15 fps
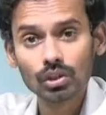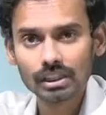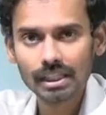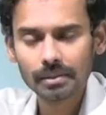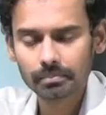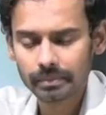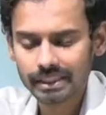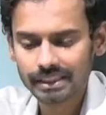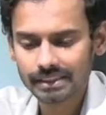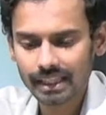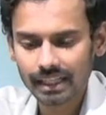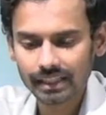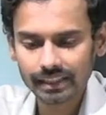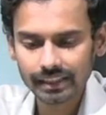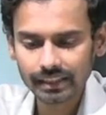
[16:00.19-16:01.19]
than B's
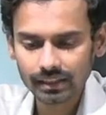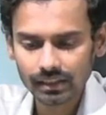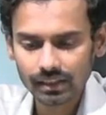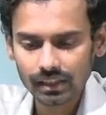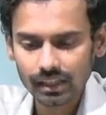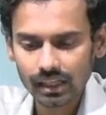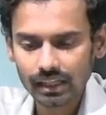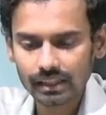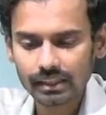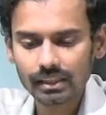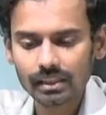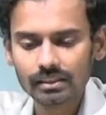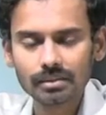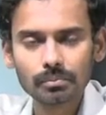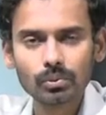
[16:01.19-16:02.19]
salary, and
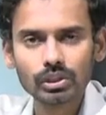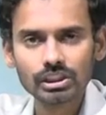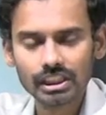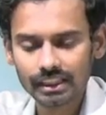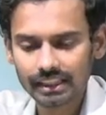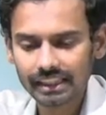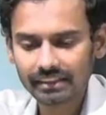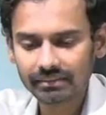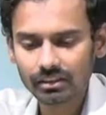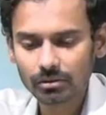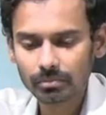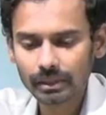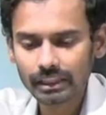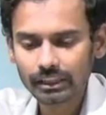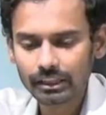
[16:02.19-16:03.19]
sub question D will
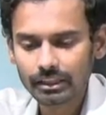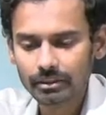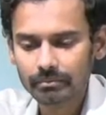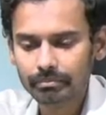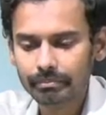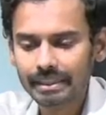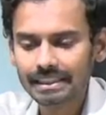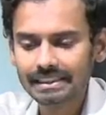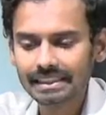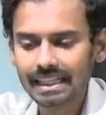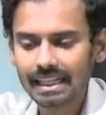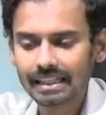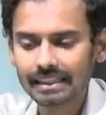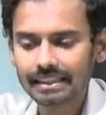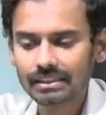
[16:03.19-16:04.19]
be B's
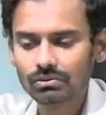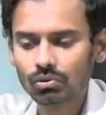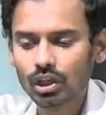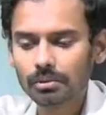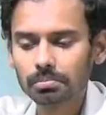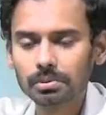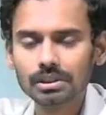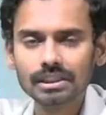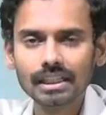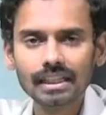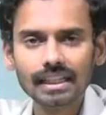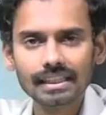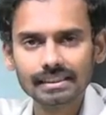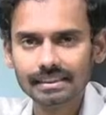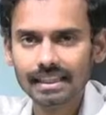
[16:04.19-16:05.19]
salary is what percent
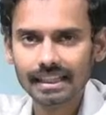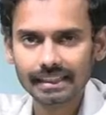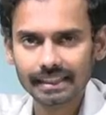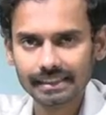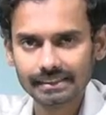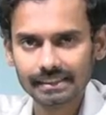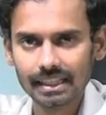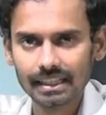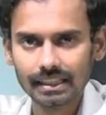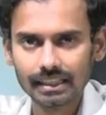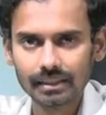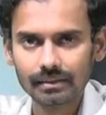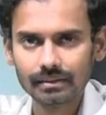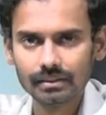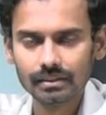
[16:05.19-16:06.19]
less than A's salary.
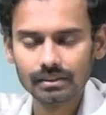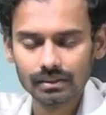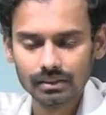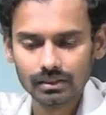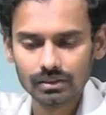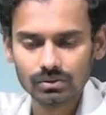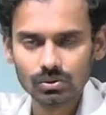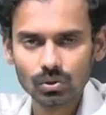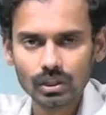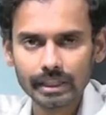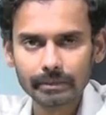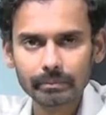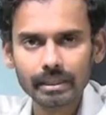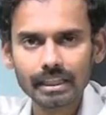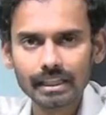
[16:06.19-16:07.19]
So let
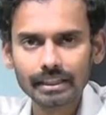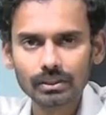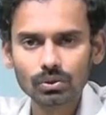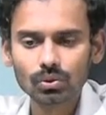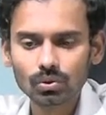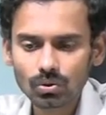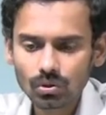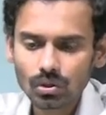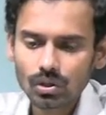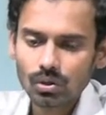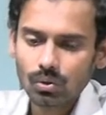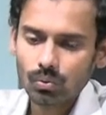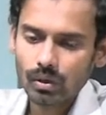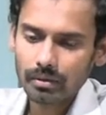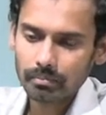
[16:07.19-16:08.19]
me try to do
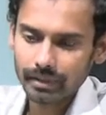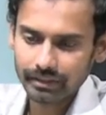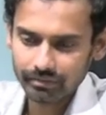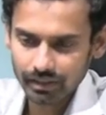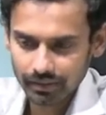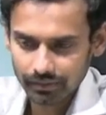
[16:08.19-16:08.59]
one by one.